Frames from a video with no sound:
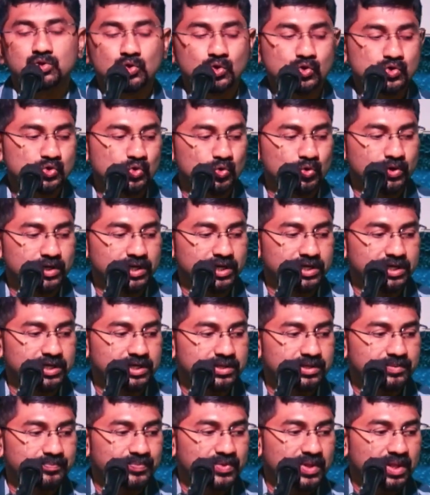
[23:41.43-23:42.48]
those who need
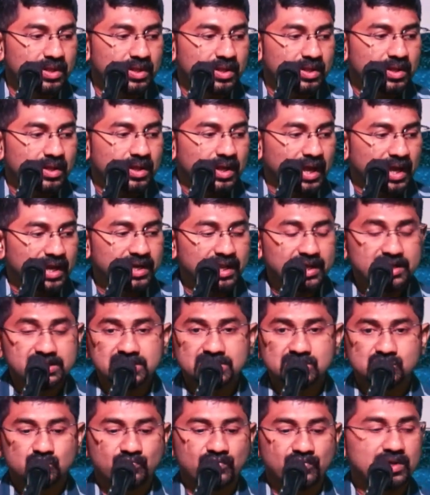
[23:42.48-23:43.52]
it and I
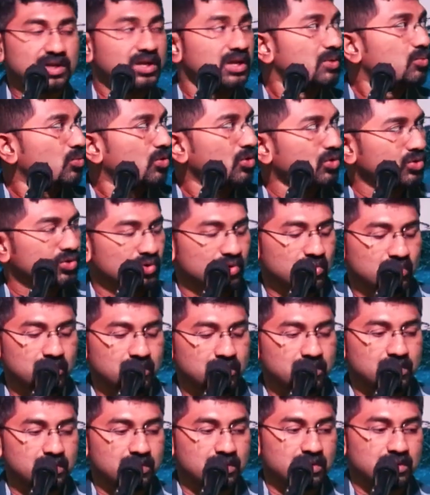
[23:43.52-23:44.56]
just quickly move
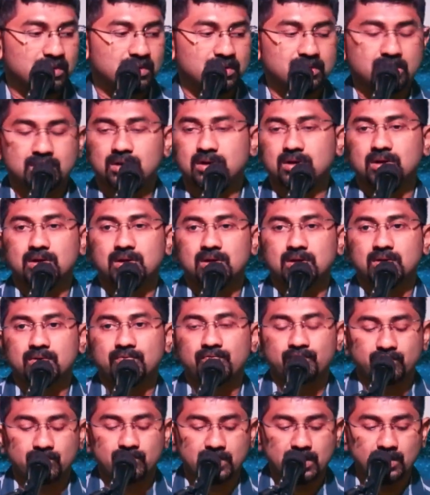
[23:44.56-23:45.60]
to uh,
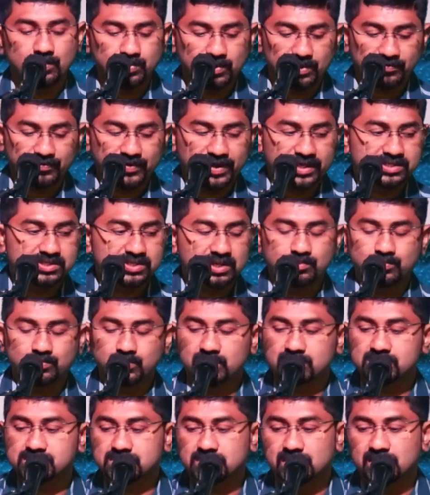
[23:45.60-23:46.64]
a couple of
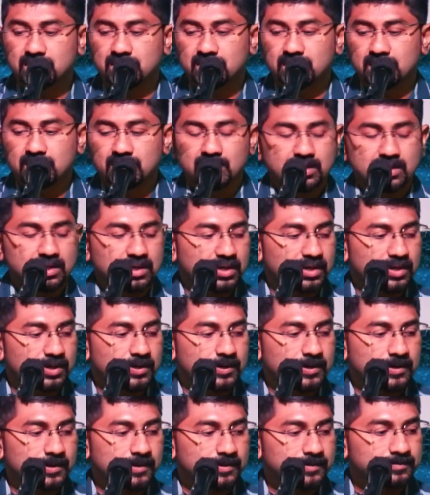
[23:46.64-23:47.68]
examples.
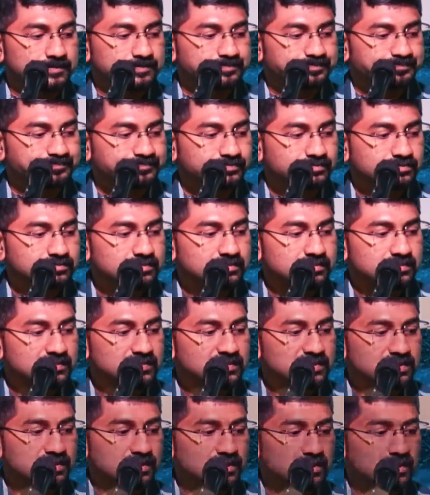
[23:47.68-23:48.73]
Uh,
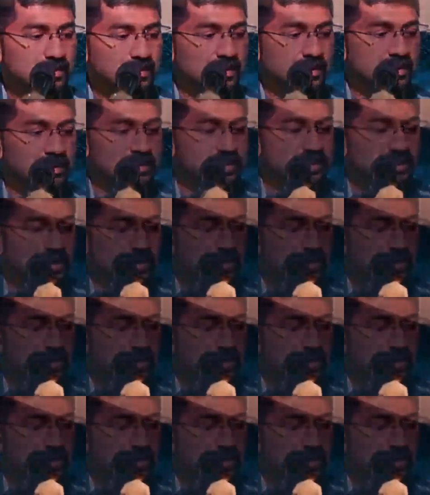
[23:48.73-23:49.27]
uh